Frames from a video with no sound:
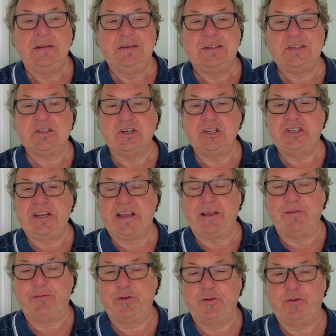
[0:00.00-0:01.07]
Just got to check
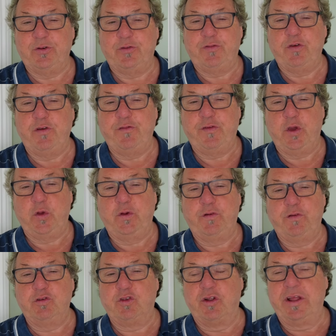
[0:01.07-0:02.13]
it through, do a few
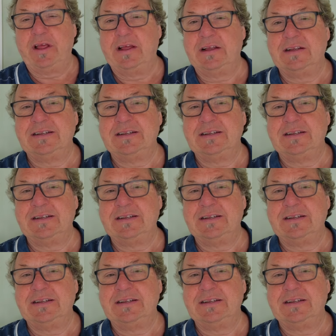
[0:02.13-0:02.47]
views on it.